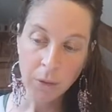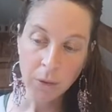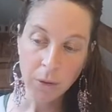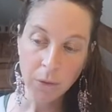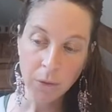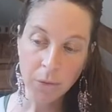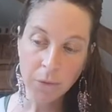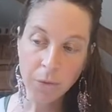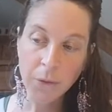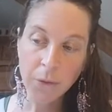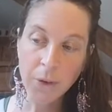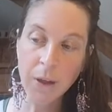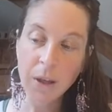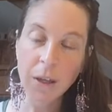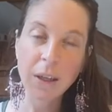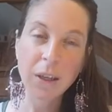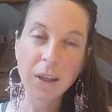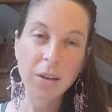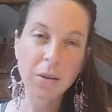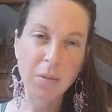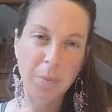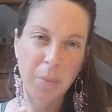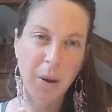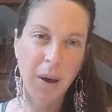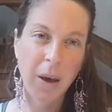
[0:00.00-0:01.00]
feeling
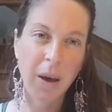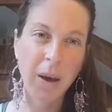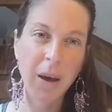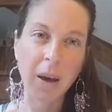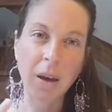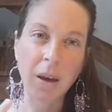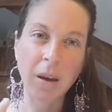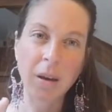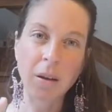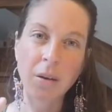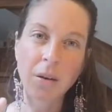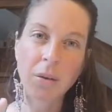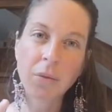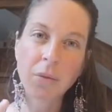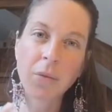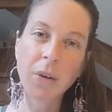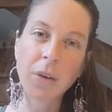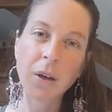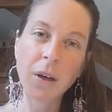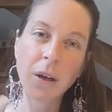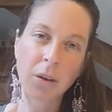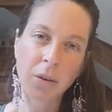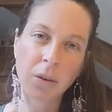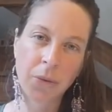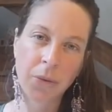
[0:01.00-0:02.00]
the pain
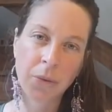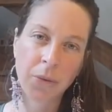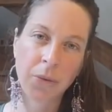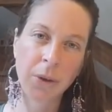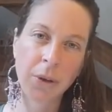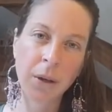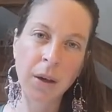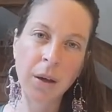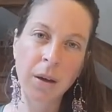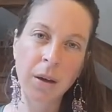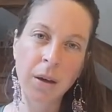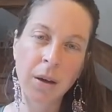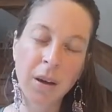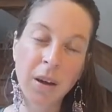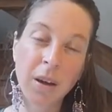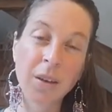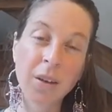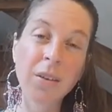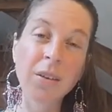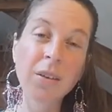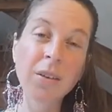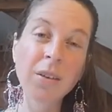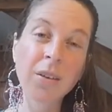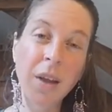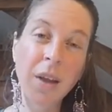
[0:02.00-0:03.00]
feeling the fear
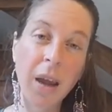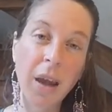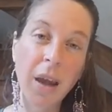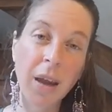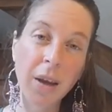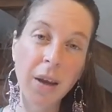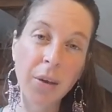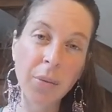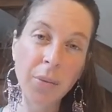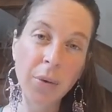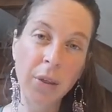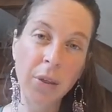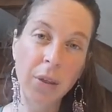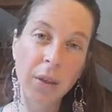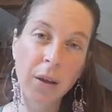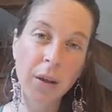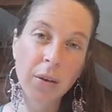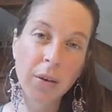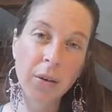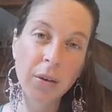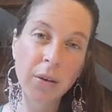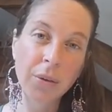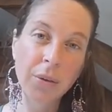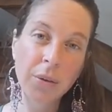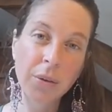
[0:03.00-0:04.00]
and staying with
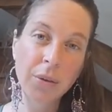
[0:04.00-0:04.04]
it